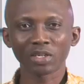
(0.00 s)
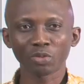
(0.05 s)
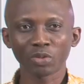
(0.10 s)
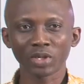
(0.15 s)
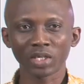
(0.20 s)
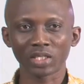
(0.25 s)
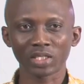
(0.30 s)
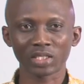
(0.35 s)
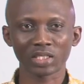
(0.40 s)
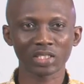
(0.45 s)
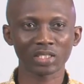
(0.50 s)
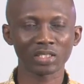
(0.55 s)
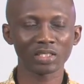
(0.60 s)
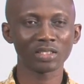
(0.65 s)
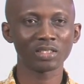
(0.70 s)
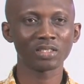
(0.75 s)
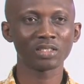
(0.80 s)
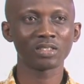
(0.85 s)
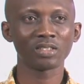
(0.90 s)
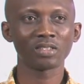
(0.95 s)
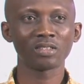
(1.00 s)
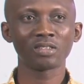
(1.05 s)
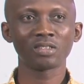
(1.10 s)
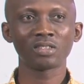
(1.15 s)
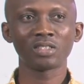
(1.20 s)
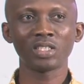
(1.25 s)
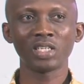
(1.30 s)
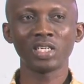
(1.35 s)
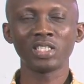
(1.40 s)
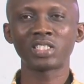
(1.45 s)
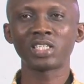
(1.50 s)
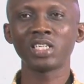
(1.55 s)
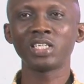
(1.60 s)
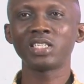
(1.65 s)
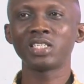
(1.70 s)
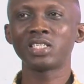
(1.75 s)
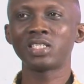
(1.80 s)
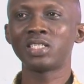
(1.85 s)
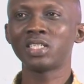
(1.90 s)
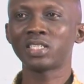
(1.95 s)
the world and
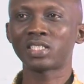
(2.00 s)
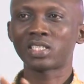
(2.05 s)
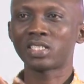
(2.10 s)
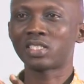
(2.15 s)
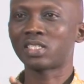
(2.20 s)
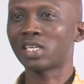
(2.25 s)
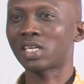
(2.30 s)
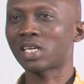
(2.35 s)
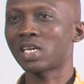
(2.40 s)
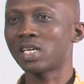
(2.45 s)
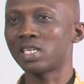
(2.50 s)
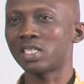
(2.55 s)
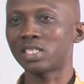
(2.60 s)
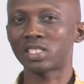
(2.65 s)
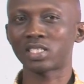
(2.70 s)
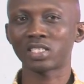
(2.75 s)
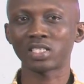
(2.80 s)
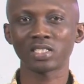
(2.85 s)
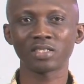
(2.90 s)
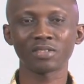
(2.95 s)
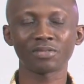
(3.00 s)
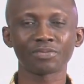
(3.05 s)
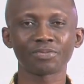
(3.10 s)
saying this is the case.